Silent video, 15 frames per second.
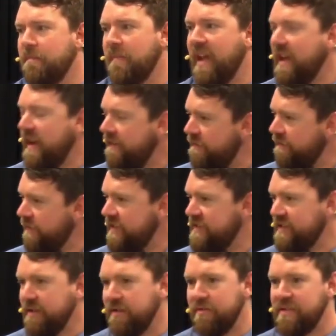Every
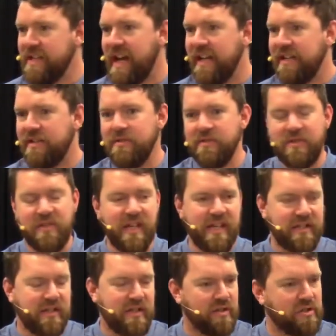single day she was
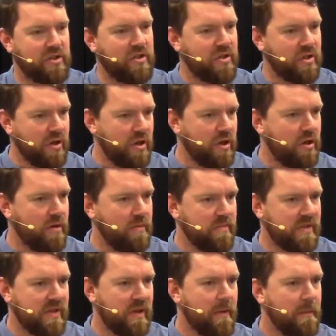just
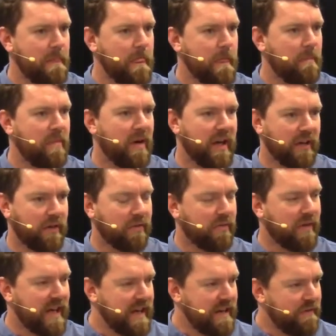consumed by
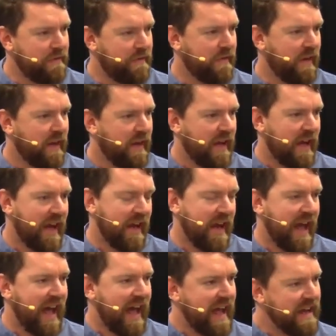grief and
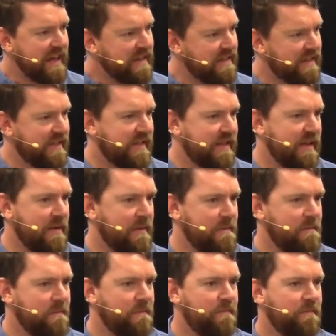angst.
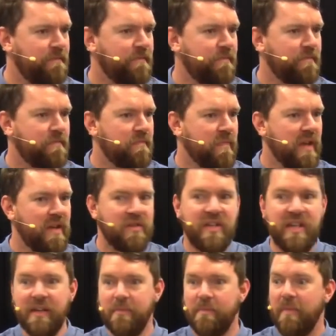She
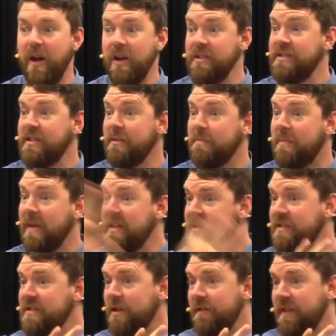had posted
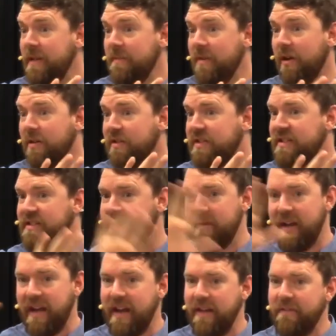pictures of him on just
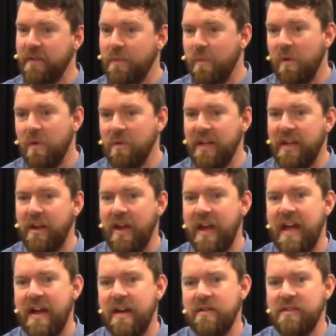about every wall in her
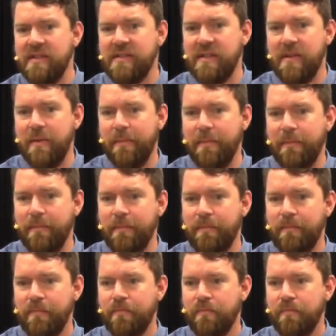house.
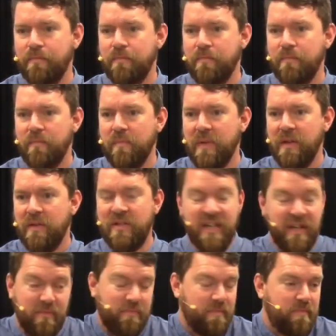
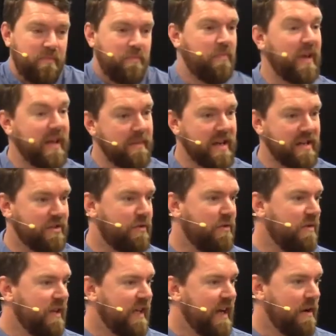She pretty much
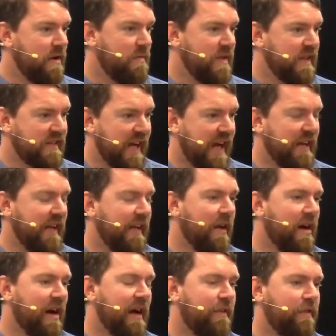couldn't get on with daily
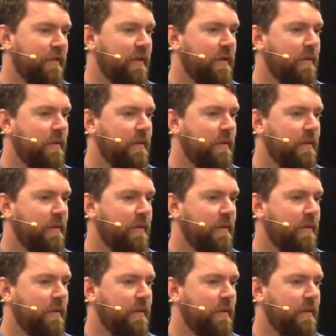life.